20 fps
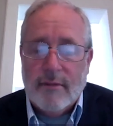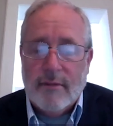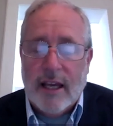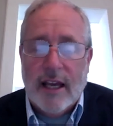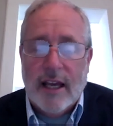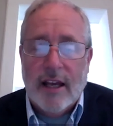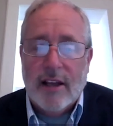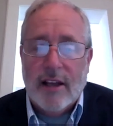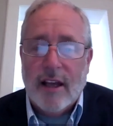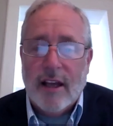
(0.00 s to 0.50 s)

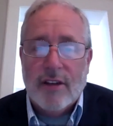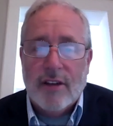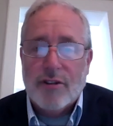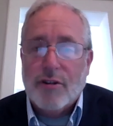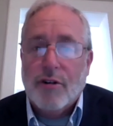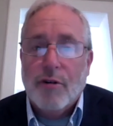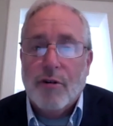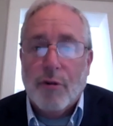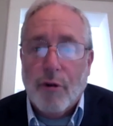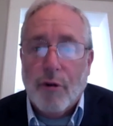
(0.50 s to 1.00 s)
is
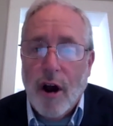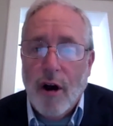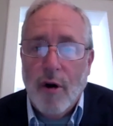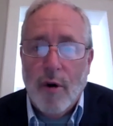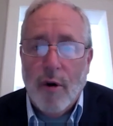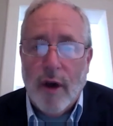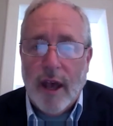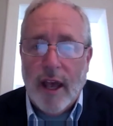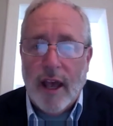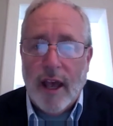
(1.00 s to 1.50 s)

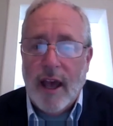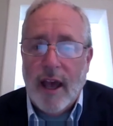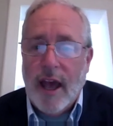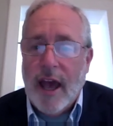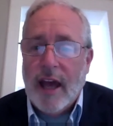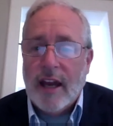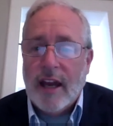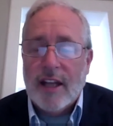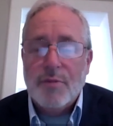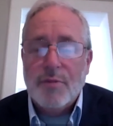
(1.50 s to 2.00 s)
growing
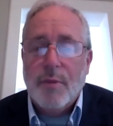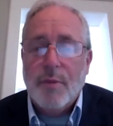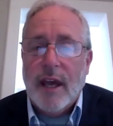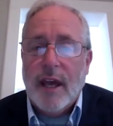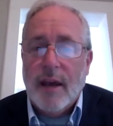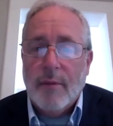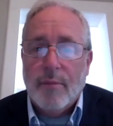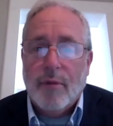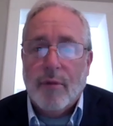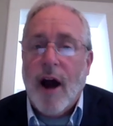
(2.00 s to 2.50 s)
and is
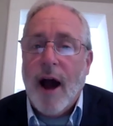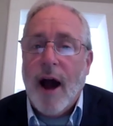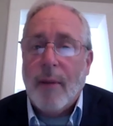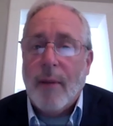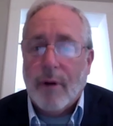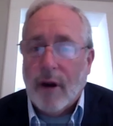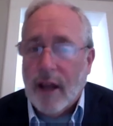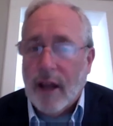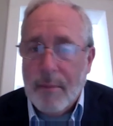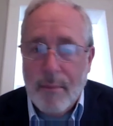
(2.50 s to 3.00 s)
being
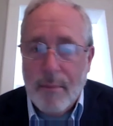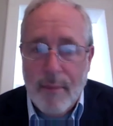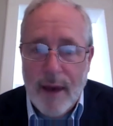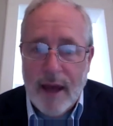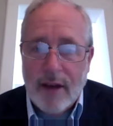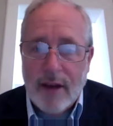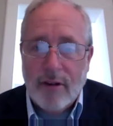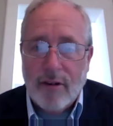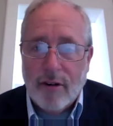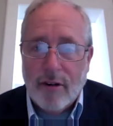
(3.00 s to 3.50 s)
properly
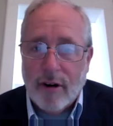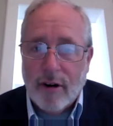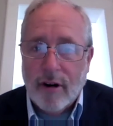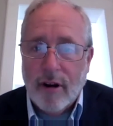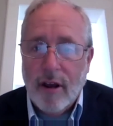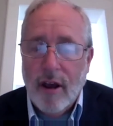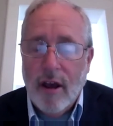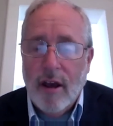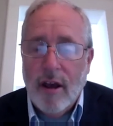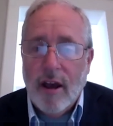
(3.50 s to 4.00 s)
mentored
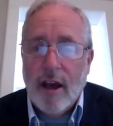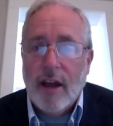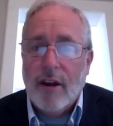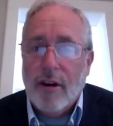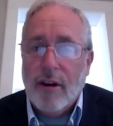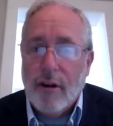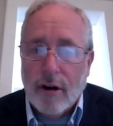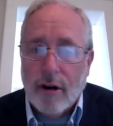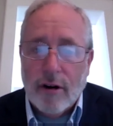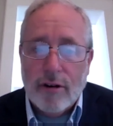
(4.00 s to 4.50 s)

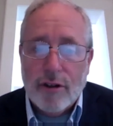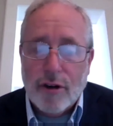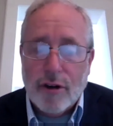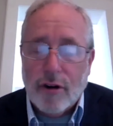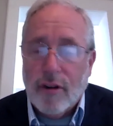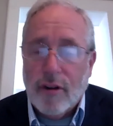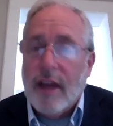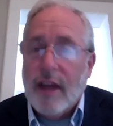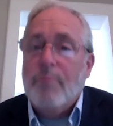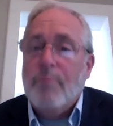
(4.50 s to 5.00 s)
and
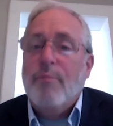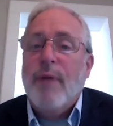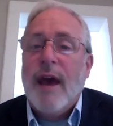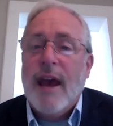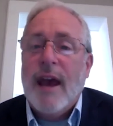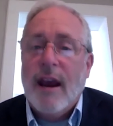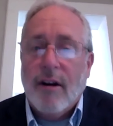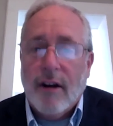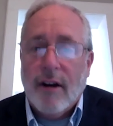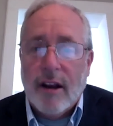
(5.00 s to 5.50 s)
nurtured, that
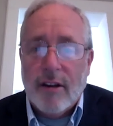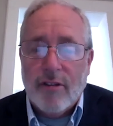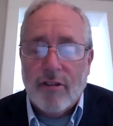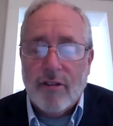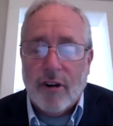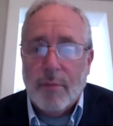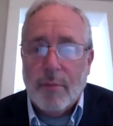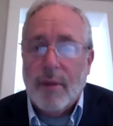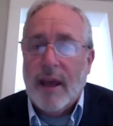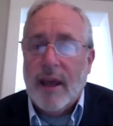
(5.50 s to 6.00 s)
parents
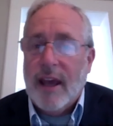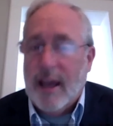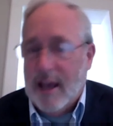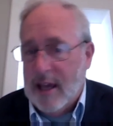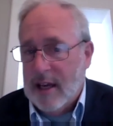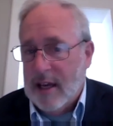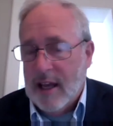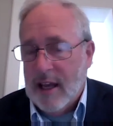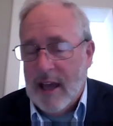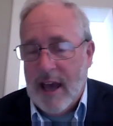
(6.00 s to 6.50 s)
are being
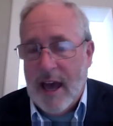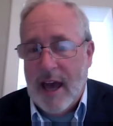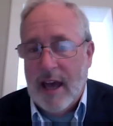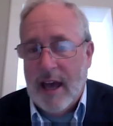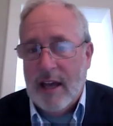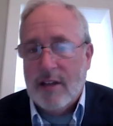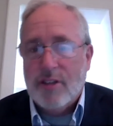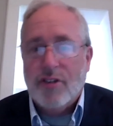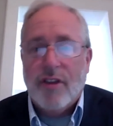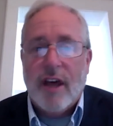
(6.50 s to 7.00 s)

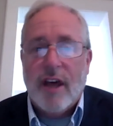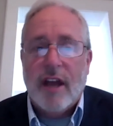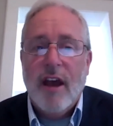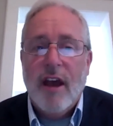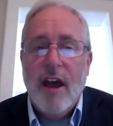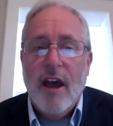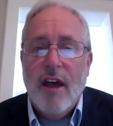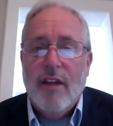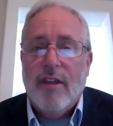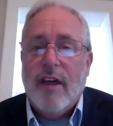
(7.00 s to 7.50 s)
engaged,
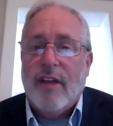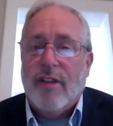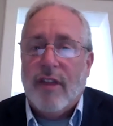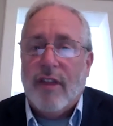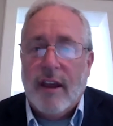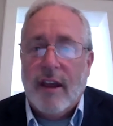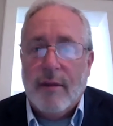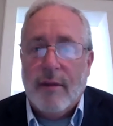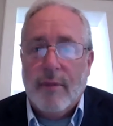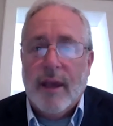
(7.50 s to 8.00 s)
that
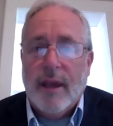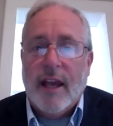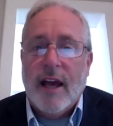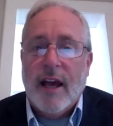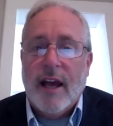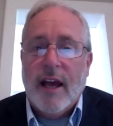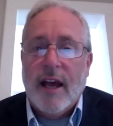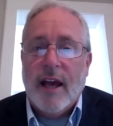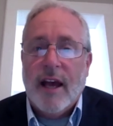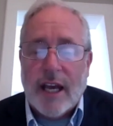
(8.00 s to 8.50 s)
it
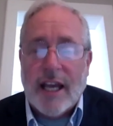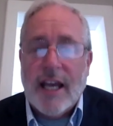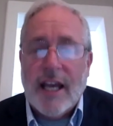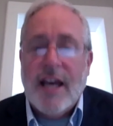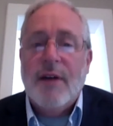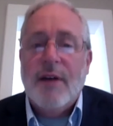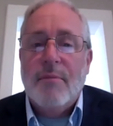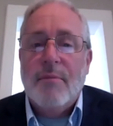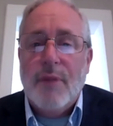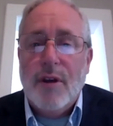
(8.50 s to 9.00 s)
becomes a
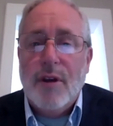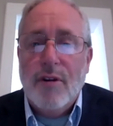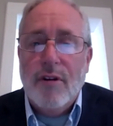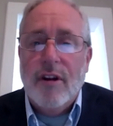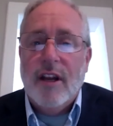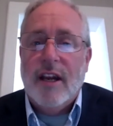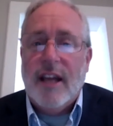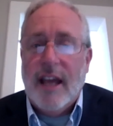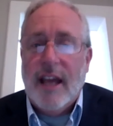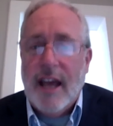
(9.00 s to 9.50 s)

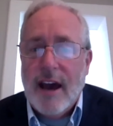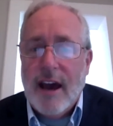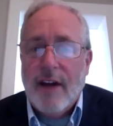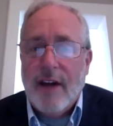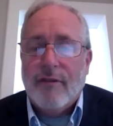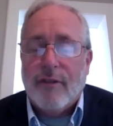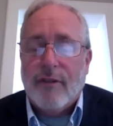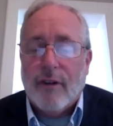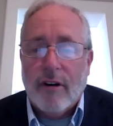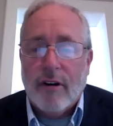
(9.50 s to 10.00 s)
community
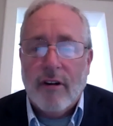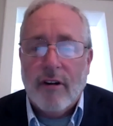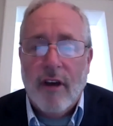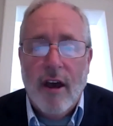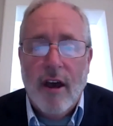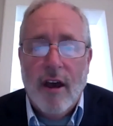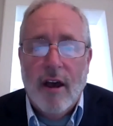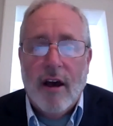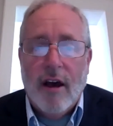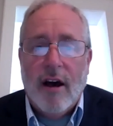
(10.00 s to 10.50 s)
effort
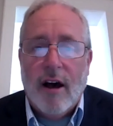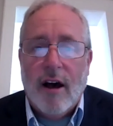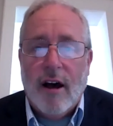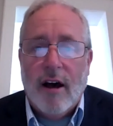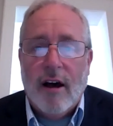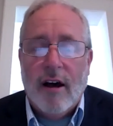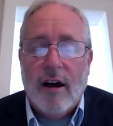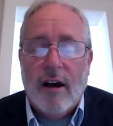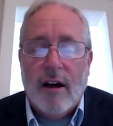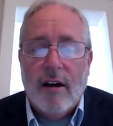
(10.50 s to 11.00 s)

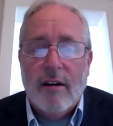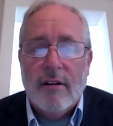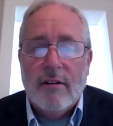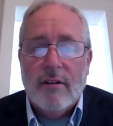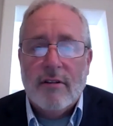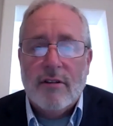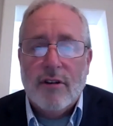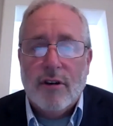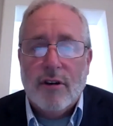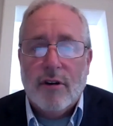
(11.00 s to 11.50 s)

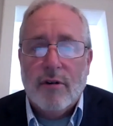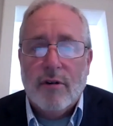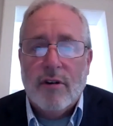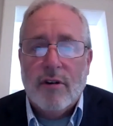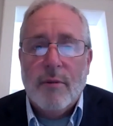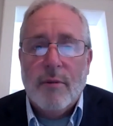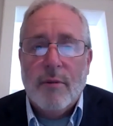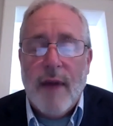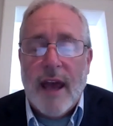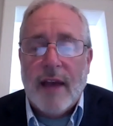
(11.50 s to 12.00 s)
to
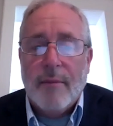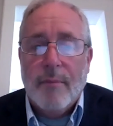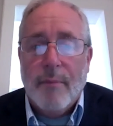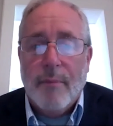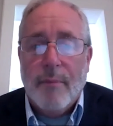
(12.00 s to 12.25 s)
make